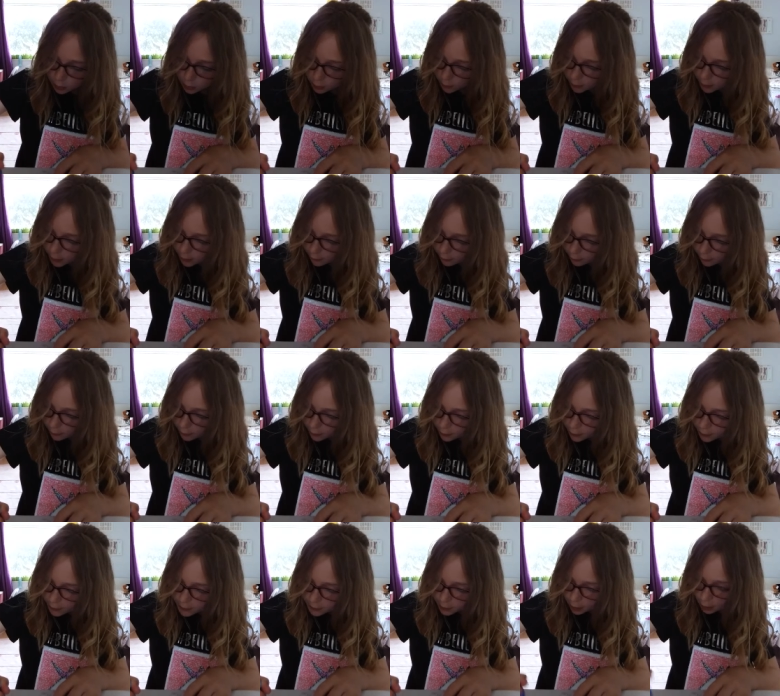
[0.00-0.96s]
on every
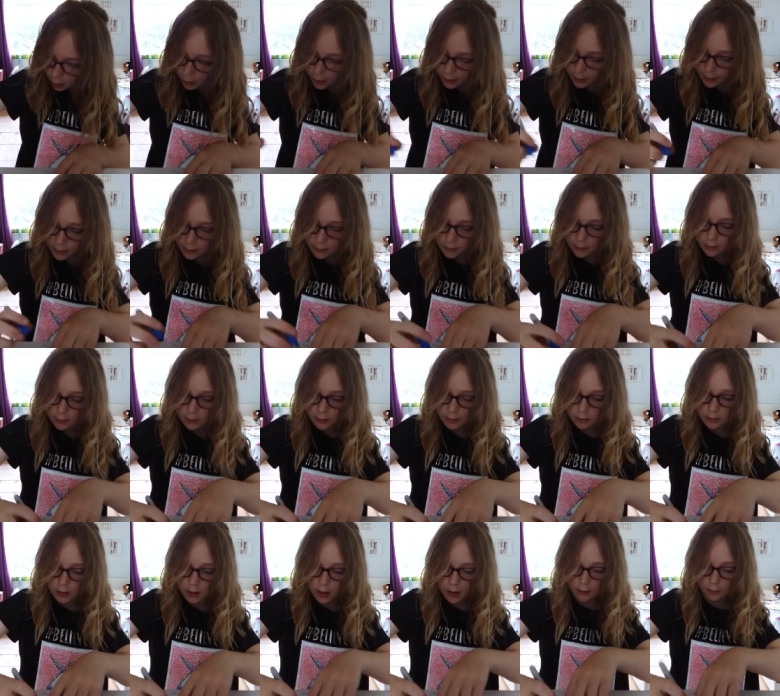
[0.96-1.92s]
other side
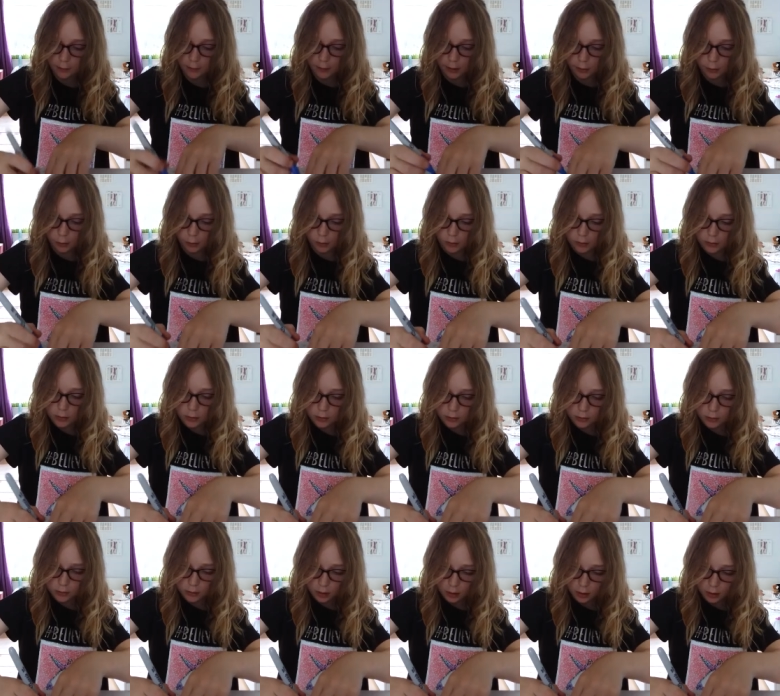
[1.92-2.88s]
every
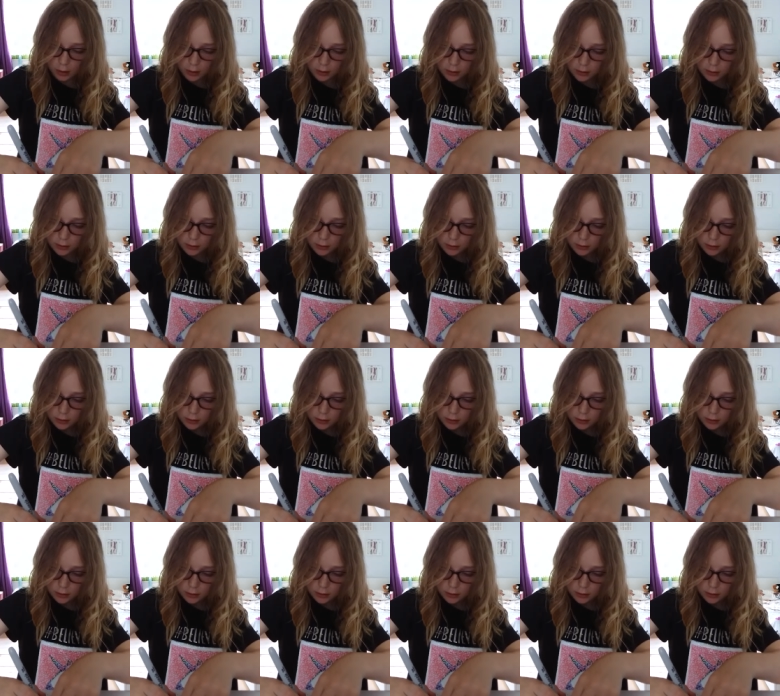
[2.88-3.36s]
two sides